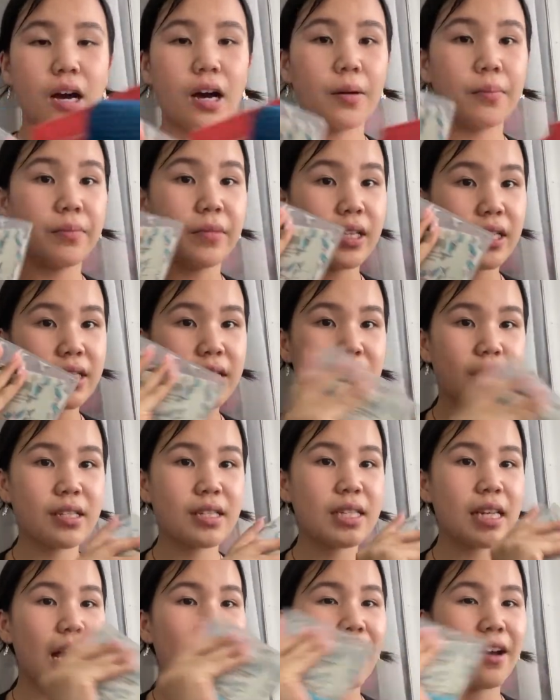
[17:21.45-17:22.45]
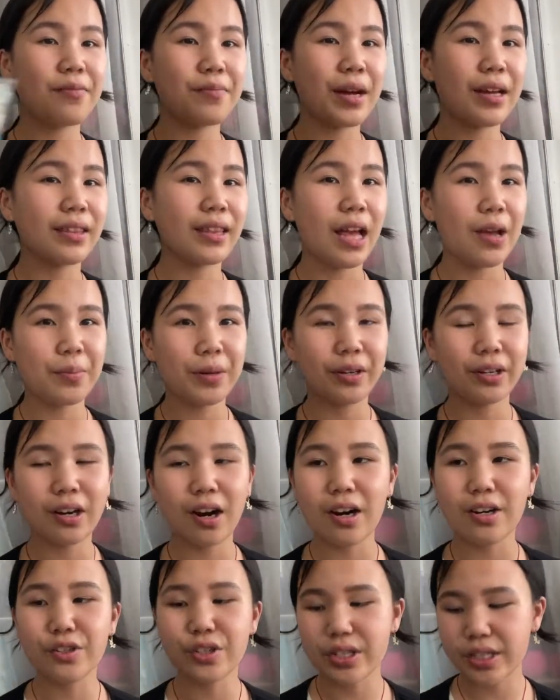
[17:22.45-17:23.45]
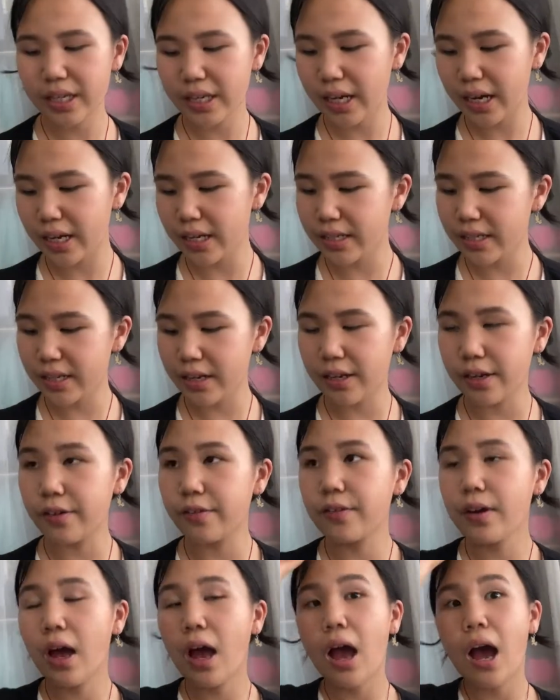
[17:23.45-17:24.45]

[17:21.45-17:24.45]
um this is have my library card just in case if